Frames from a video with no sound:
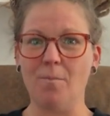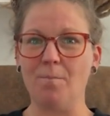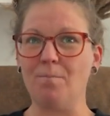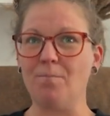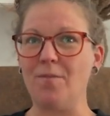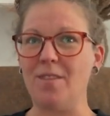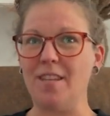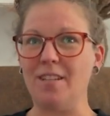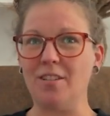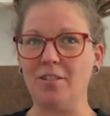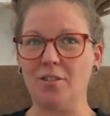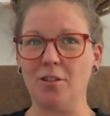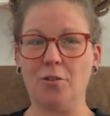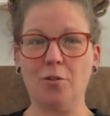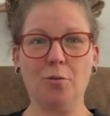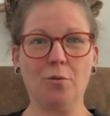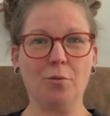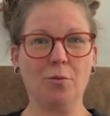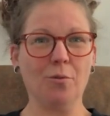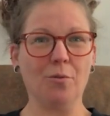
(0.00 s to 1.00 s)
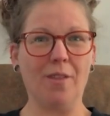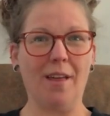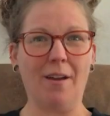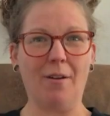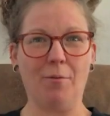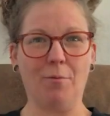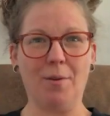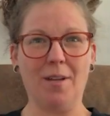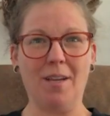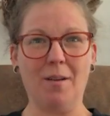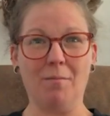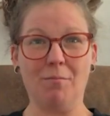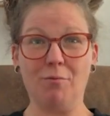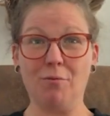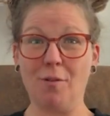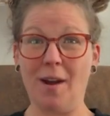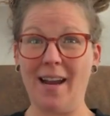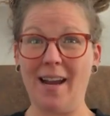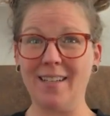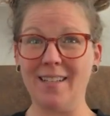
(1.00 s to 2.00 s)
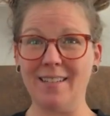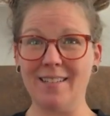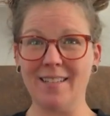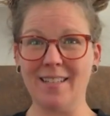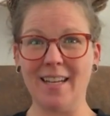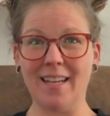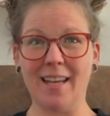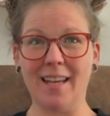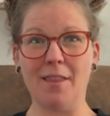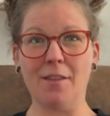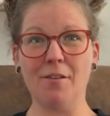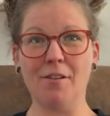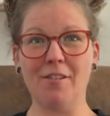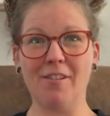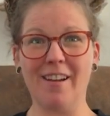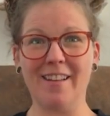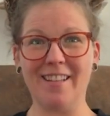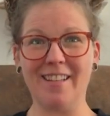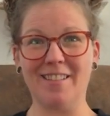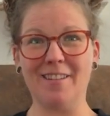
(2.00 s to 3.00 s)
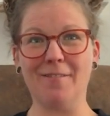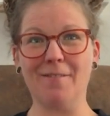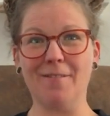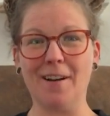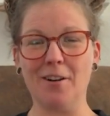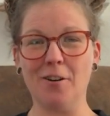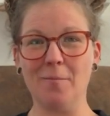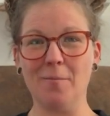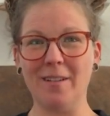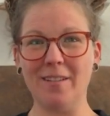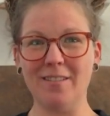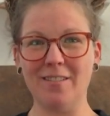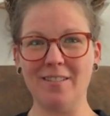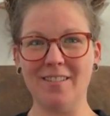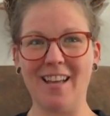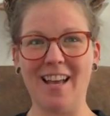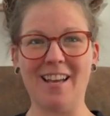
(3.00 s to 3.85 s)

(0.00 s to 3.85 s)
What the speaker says: this is a tool that we can practice together in this environment